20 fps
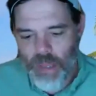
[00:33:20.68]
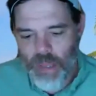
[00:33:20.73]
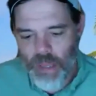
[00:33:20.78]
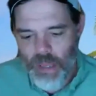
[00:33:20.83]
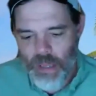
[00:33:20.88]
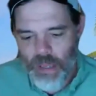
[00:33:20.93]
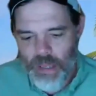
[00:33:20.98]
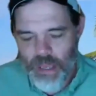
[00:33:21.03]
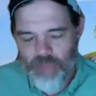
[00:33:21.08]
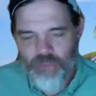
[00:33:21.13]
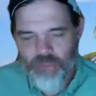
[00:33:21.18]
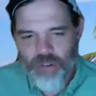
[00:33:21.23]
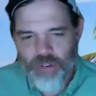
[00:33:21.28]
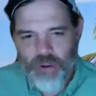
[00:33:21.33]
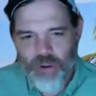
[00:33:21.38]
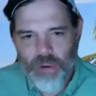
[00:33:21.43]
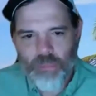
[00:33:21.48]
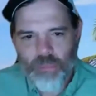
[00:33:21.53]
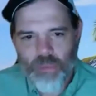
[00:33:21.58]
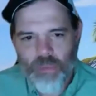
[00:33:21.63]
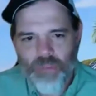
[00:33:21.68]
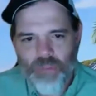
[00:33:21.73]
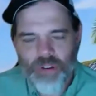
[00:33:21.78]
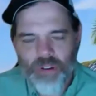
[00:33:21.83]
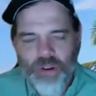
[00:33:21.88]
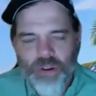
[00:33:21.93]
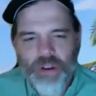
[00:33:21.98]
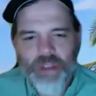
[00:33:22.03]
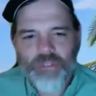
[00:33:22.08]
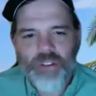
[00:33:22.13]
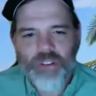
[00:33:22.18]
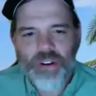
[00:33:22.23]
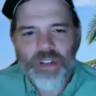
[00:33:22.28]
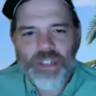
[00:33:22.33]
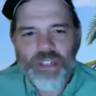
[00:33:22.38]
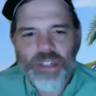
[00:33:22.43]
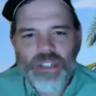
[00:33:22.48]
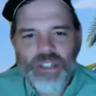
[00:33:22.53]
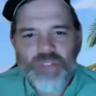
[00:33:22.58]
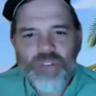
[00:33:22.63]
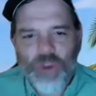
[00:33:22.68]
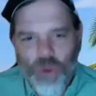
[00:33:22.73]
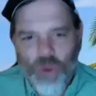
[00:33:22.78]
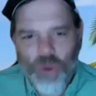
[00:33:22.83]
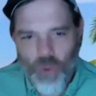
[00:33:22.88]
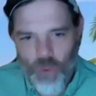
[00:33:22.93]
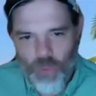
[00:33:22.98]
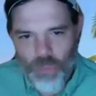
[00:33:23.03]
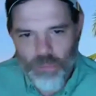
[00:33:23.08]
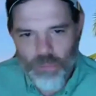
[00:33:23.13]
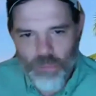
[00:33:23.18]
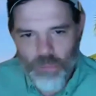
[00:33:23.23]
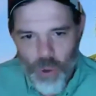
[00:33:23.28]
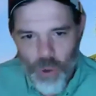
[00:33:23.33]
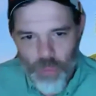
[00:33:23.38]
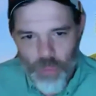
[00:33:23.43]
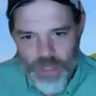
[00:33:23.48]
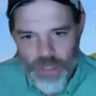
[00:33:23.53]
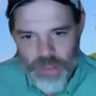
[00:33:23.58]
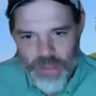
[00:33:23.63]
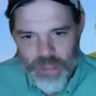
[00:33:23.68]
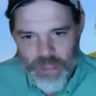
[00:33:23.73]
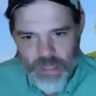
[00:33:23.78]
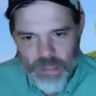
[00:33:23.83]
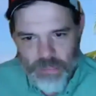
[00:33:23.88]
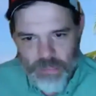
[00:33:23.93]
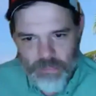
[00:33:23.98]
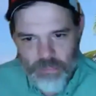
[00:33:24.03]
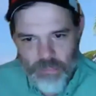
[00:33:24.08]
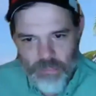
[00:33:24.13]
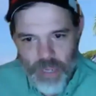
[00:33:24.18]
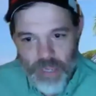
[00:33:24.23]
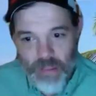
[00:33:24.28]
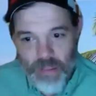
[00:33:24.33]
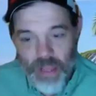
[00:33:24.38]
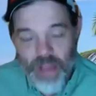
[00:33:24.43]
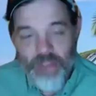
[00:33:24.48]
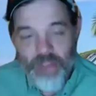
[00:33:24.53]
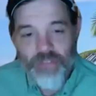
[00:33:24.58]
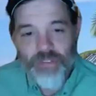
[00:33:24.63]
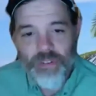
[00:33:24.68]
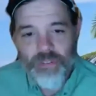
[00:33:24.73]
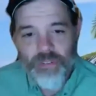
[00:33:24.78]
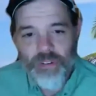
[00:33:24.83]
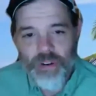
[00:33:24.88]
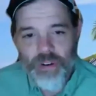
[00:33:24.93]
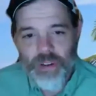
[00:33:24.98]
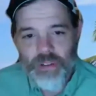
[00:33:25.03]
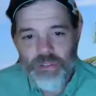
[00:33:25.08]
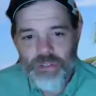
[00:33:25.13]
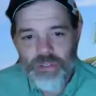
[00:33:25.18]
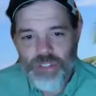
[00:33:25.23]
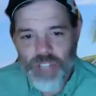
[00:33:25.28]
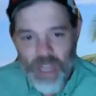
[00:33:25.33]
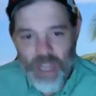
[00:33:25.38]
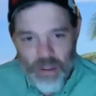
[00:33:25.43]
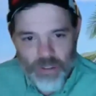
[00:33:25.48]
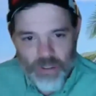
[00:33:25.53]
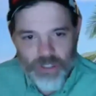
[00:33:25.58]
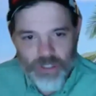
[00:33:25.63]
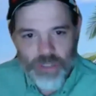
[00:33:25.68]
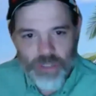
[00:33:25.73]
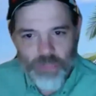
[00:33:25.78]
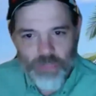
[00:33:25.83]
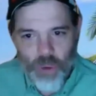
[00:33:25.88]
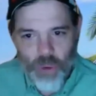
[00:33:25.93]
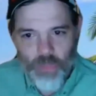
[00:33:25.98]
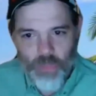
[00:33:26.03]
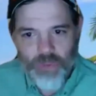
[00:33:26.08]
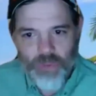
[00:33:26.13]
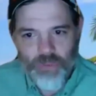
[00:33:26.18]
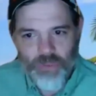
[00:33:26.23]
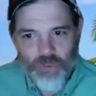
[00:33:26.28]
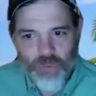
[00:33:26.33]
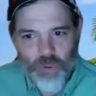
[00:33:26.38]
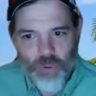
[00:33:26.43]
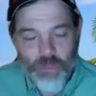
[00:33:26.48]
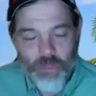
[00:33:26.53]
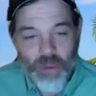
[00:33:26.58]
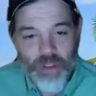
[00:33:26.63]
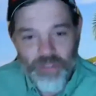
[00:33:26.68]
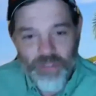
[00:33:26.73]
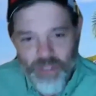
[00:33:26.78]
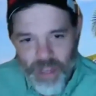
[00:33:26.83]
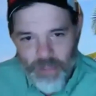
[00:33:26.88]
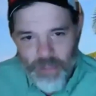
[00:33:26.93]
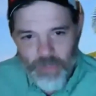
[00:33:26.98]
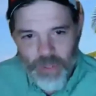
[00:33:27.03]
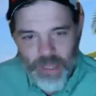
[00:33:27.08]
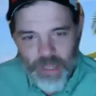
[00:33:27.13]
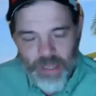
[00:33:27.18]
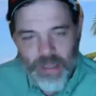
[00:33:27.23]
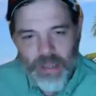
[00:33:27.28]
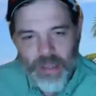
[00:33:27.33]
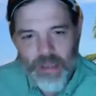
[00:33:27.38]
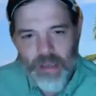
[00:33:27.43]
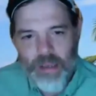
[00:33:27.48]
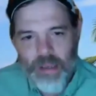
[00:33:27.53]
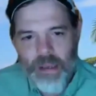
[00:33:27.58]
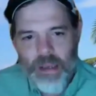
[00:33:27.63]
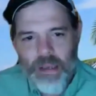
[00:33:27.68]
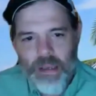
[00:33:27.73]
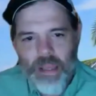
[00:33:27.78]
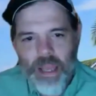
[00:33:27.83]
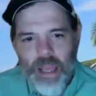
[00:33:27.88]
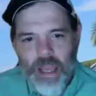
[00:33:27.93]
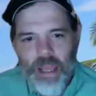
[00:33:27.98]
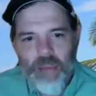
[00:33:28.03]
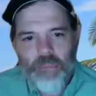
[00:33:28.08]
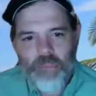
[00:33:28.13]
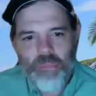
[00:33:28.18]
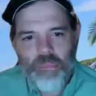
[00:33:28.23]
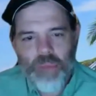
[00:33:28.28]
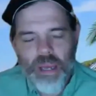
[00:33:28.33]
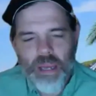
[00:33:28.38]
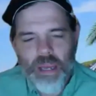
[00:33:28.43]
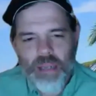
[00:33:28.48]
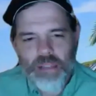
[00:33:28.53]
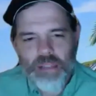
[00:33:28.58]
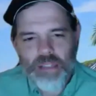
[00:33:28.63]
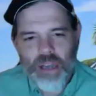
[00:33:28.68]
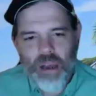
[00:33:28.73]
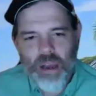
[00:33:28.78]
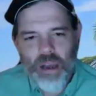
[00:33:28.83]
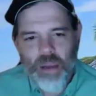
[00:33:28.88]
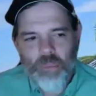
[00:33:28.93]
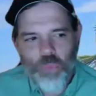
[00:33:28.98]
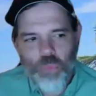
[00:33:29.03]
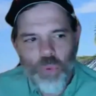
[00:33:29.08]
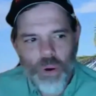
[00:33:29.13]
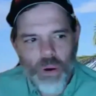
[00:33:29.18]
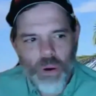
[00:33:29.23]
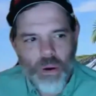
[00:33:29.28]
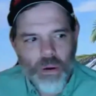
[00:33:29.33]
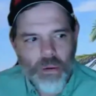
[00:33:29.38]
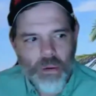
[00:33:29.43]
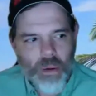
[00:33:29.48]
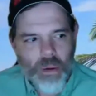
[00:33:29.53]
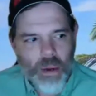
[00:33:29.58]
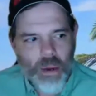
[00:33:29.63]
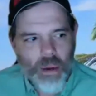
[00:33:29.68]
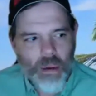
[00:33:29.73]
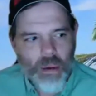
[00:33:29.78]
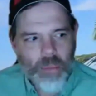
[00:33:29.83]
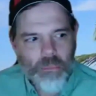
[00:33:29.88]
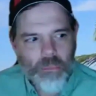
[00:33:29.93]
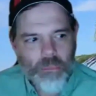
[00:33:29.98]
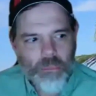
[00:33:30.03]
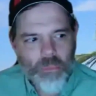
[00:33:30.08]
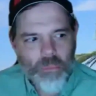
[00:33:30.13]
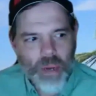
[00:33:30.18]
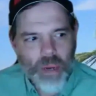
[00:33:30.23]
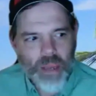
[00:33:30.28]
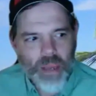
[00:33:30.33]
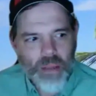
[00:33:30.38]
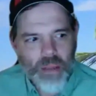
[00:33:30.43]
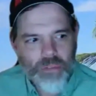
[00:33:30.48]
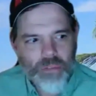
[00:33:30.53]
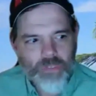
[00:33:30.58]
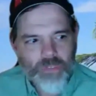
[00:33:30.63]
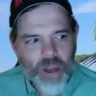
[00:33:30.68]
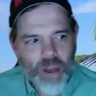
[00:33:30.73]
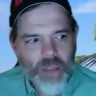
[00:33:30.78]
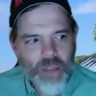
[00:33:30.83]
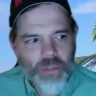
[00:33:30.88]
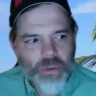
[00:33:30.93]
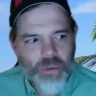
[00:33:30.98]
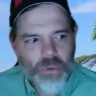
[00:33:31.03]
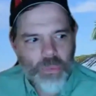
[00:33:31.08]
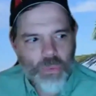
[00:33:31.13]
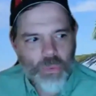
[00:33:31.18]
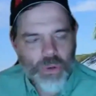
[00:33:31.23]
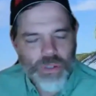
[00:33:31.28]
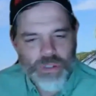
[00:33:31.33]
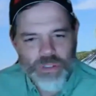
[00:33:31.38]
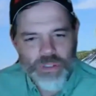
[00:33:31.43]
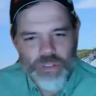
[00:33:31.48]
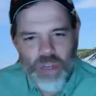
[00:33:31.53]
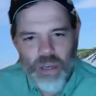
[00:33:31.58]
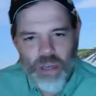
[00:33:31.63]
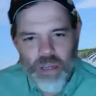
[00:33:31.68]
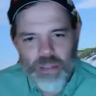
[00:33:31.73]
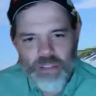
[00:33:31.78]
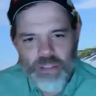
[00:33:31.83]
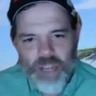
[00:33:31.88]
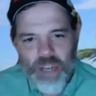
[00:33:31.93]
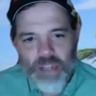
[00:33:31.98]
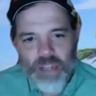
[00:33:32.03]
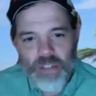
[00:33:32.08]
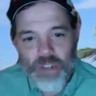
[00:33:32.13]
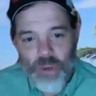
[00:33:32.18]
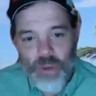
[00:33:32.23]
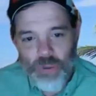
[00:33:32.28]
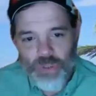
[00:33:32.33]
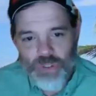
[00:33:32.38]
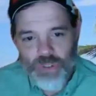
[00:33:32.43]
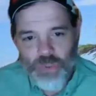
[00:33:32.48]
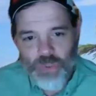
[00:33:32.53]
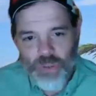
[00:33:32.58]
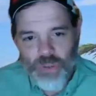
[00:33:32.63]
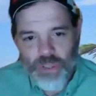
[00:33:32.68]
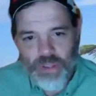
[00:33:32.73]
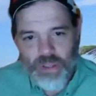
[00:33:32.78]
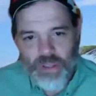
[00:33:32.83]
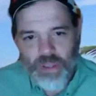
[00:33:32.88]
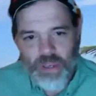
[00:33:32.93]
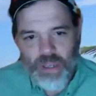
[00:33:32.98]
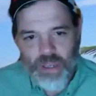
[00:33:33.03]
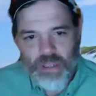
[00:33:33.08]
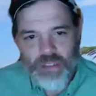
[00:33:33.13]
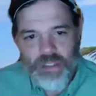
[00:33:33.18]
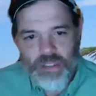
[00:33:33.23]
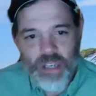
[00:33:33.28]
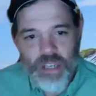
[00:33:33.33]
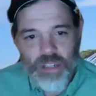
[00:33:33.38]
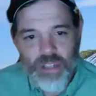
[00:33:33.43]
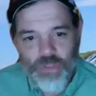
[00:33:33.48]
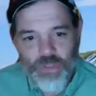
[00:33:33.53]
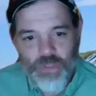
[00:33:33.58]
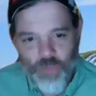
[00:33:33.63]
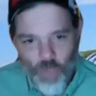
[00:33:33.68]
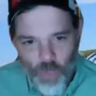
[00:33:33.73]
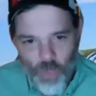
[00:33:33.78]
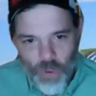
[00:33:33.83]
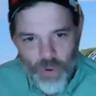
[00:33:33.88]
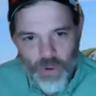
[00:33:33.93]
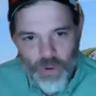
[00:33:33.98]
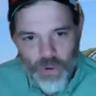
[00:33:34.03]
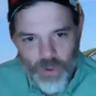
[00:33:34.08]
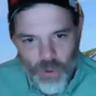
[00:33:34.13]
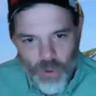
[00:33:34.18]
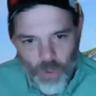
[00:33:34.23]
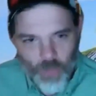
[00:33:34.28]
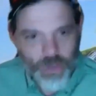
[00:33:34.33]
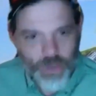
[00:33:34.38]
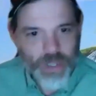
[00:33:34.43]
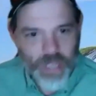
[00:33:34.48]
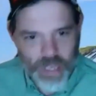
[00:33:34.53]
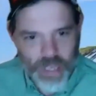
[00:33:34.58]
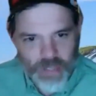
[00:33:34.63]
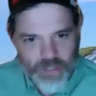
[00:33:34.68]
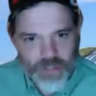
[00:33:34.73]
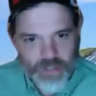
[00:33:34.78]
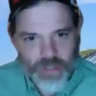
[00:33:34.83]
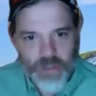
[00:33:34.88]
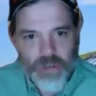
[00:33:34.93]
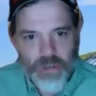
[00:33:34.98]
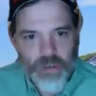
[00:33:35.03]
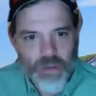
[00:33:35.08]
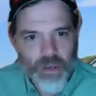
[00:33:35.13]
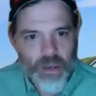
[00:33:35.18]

came from a very, very difficult moment in my life, a very challenging moment for my family. Came at a time where my father was diagnosed with stage 4 colon cancer.